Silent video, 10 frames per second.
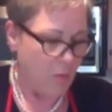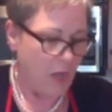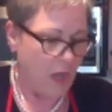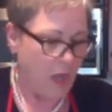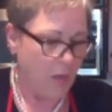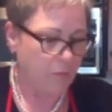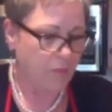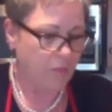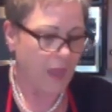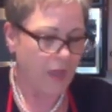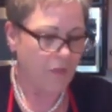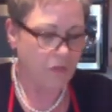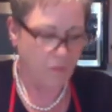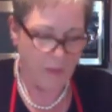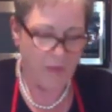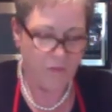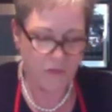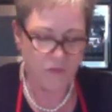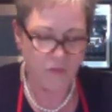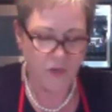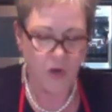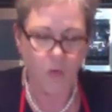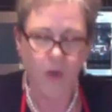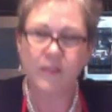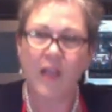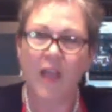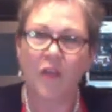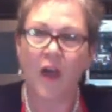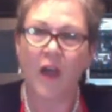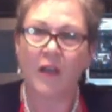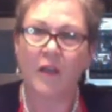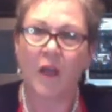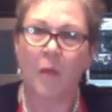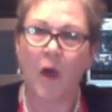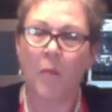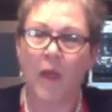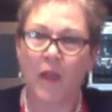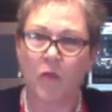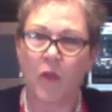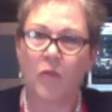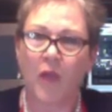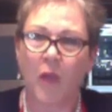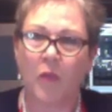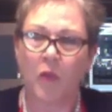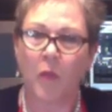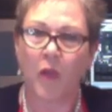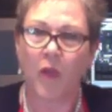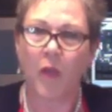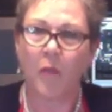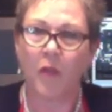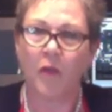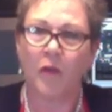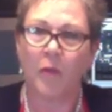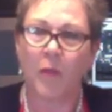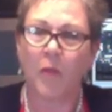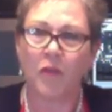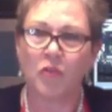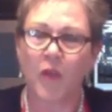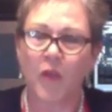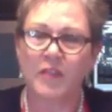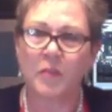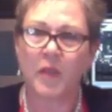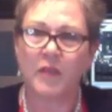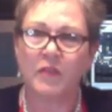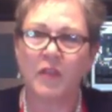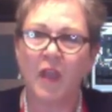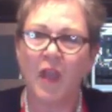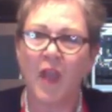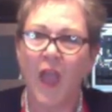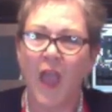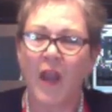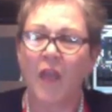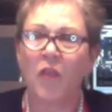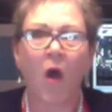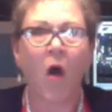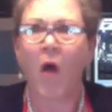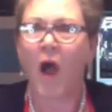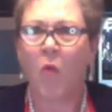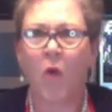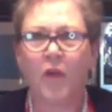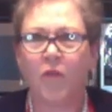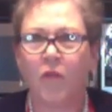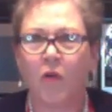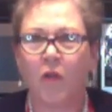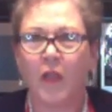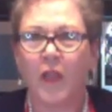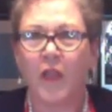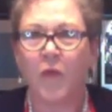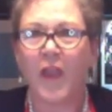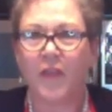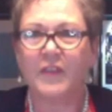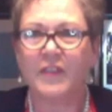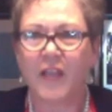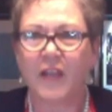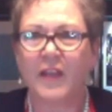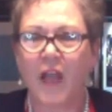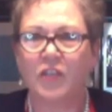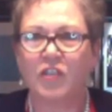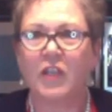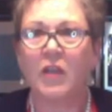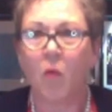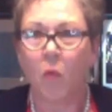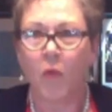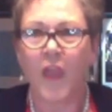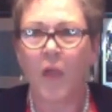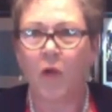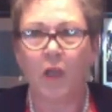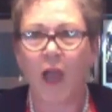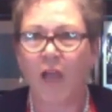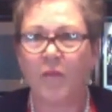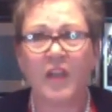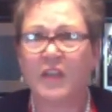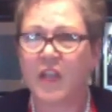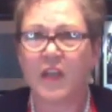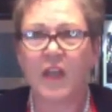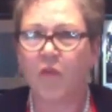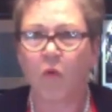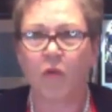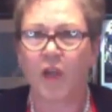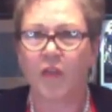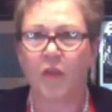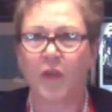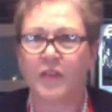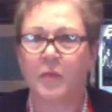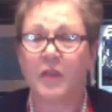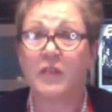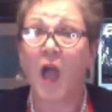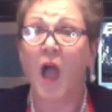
um, I, the, my first video was I thought about my great grandmother and my grandmother and my mother's recipes. And I thought, oh, how wonderful if we had this technology when they were alive because they never wrote down their recipes.